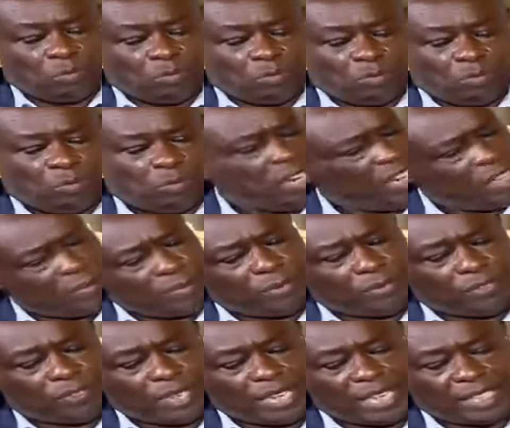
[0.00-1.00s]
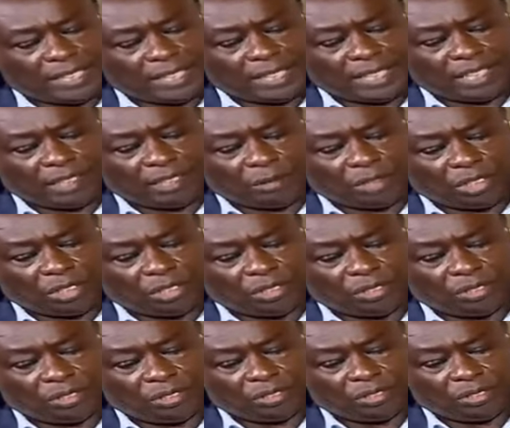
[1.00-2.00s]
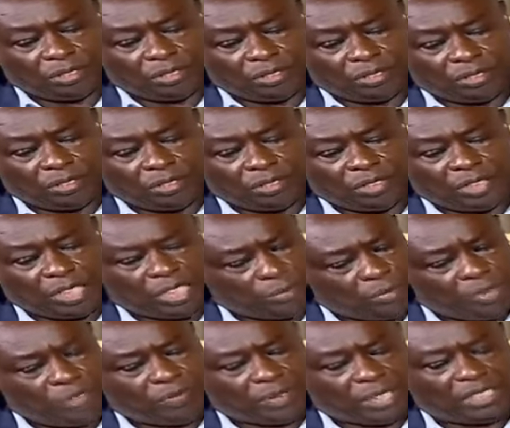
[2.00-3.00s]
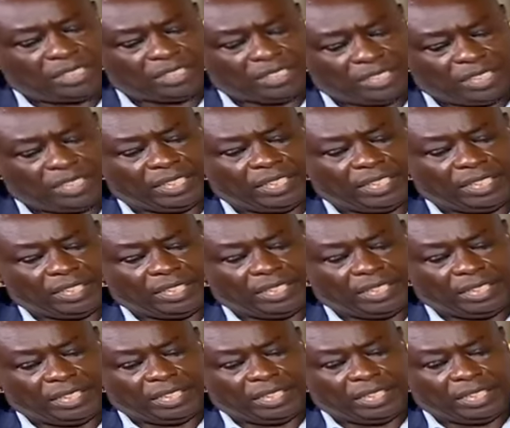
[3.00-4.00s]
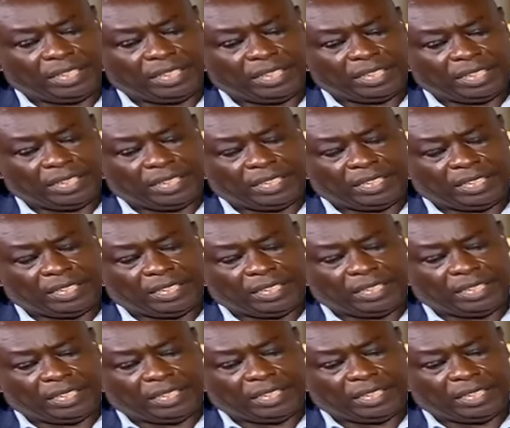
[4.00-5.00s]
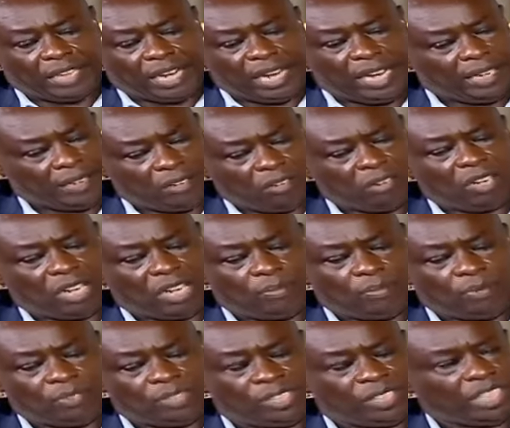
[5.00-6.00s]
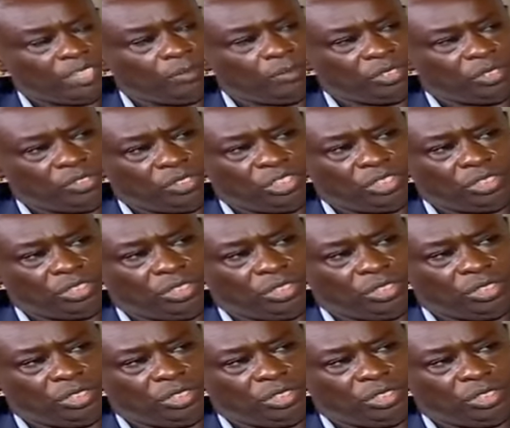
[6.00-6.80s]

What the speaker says: Well, before I answer that question, let me first say that I call upon this administration